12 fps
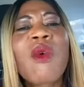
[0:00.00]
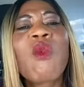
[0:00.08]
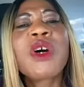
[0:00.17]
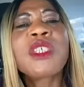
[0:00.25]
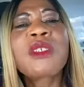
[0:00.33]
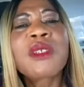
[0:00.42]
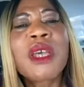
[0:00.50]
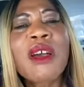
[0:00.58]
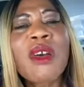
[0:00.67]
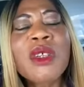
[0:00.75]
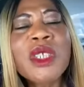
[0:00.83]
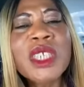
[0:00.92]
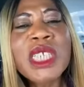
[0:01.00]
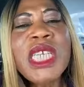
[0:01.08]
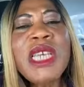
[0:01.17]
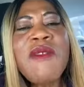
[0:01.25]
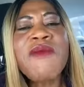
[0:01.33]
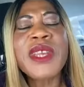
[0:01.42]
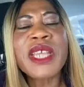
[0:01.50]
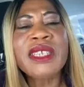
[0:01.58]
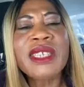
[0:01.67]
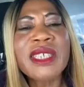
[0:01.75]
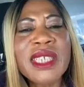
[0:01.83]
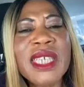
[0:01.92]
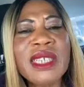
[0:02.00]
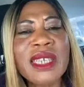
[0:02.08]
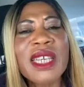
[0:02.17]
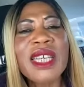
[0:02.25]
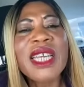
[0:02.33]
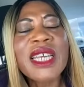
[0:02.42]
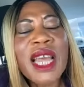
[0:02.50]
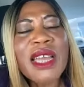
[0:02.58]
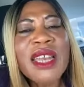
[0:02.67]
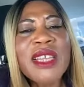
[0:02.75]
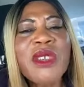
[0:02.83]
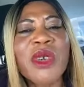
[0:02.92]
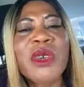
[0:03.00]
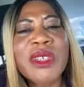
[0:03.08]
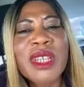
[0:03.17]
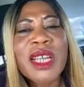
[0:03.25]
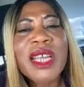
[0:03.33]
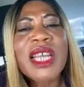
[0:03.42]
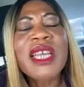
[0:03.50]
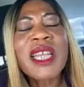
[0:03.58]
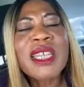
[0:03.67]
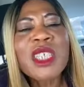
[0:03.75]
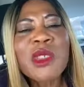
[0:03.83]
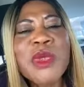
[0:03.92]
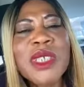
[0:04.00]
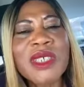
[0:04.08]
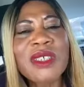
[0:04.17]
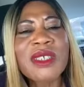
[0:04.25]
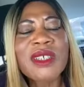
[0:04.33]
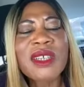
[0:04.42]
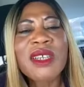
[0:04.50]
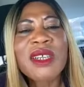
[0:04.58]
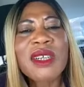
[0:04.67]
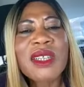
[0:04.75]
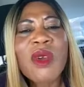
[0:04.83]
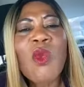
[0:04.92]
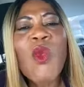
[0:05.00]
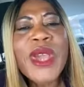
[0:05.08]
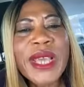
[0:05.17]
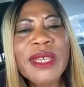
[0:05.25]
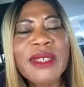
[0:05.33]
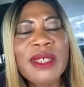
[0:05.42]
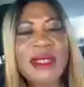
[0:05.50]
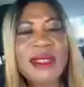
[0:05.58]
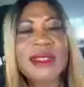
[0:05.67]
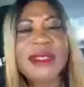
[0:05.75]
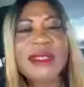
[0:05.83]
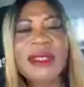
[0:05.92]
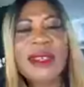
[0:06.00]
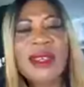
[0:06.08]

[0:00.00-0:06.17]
was conceived in sin, in that nature, in that spirit, wickedness.